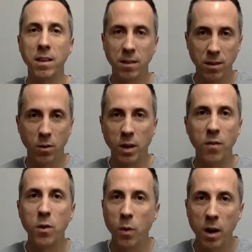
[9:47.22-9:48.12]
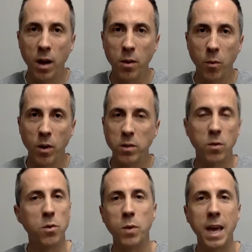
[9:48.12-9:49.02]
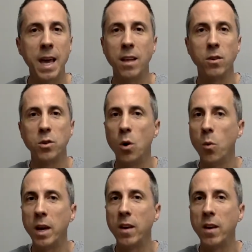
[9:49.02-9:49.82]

they'll give you another one. So you can't. There's no way to